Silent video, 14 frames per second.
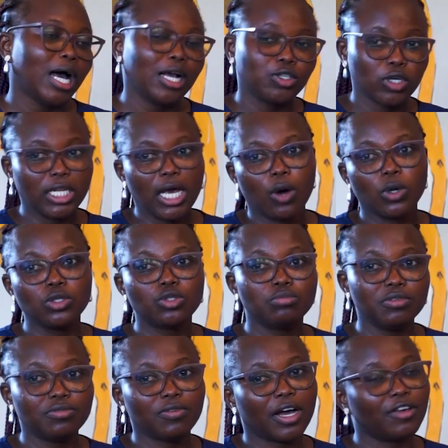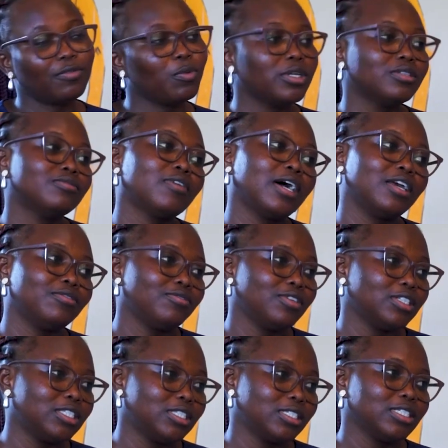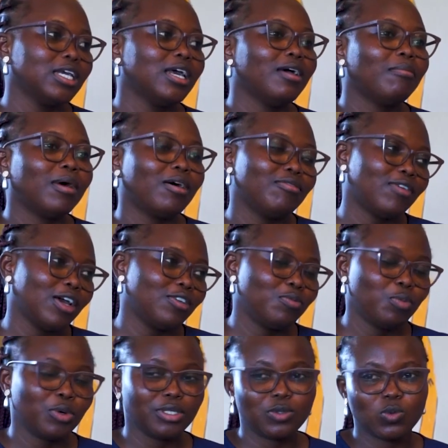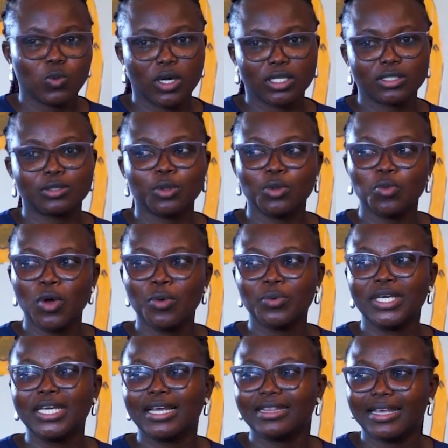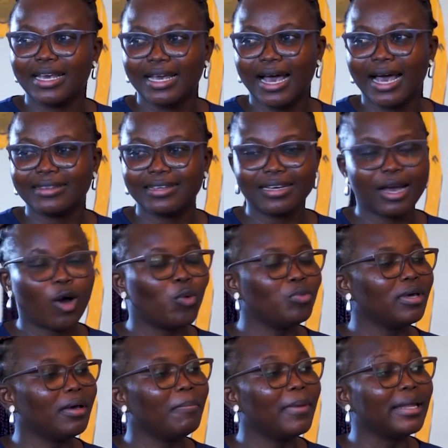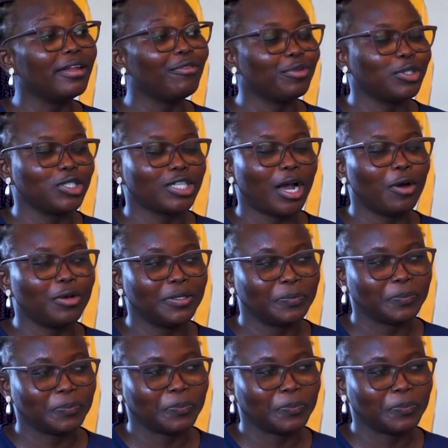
actually I want to be 5.5 feet, but 5.1. So when we get there, I think I'll be a beneficiary.